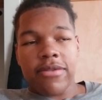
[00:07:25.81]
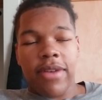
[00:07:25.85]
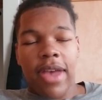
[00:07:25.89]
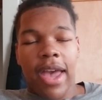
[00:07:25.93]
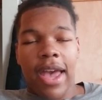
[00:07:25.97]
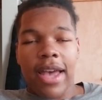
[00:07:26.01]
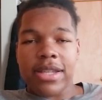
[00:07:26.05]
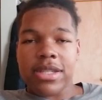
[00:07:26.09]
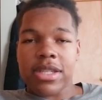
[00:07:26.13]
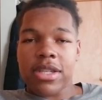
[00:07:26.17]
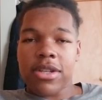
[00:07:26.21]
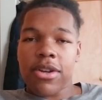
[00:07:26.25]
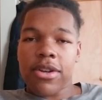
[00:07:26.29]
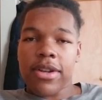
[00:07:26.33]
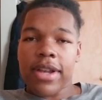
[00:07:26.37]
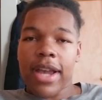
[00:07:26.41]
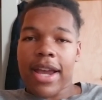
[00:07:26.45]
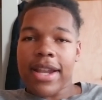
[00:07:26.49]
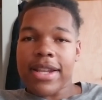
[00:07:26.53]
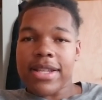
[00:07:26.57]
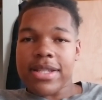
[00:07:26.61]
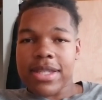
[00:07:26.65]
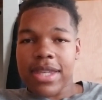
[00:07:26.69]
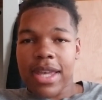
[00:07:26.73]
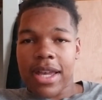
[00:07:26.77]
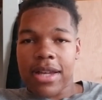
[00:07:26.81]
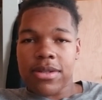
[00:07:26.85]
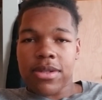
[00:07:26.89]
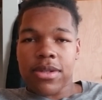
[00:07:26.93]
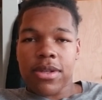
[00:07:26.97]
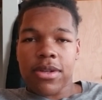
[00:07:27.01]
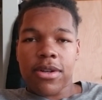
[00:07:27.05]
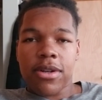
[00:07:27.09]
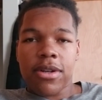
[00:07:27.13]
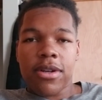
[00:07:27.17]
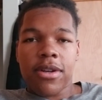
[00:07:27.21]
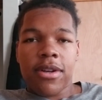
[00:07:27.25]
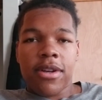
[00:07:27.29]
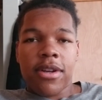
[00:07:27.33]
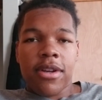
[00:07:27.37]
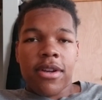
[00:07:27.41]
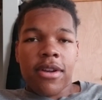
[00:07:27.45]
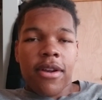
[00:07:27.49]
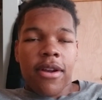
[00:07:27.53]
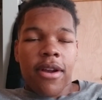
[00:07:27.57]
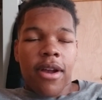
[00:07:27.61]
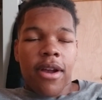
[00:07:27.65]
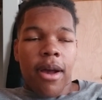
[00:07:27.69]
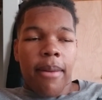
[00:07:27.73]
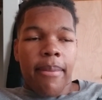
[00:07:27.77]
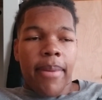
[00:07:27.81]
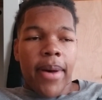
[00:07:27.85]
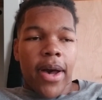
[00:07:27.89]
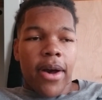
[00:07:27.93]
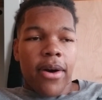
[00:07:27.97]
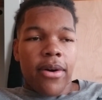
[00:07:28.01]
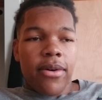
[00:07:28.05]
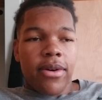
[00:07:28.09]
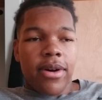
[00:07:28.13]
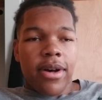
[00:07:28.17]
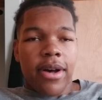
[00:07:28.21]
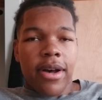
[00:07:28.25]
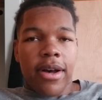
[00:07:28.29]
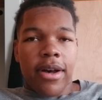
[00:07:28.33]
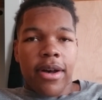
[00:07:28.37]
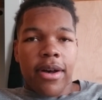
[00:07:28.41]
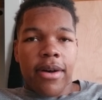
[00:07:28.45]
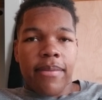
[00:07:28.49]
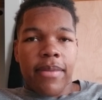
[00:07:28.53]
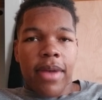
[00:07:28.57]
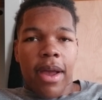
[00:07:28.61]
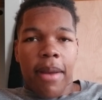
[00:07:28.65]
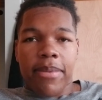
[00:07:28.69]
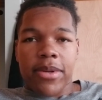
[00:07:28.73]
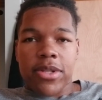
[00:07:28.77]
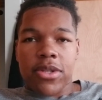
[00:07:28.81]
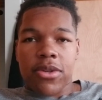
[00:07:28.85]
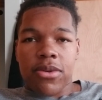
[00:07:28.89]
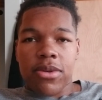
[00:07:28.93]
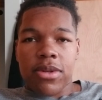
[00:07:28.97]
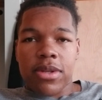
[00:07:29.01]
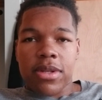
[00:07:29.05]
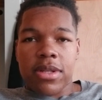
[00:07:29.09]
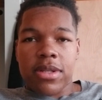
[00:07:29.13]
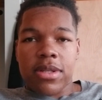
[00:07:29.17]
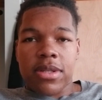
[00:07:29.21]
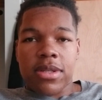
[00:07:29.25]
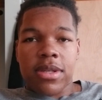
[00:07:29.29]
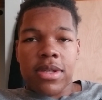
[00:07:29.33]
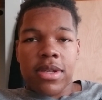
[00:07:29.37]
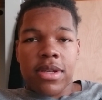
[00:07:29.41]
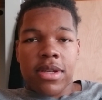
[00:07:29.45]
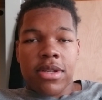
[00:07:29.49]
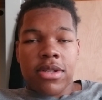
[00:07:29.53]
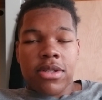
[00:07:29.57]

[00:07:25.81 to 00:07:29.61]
asking your guidance counselor about opportunities.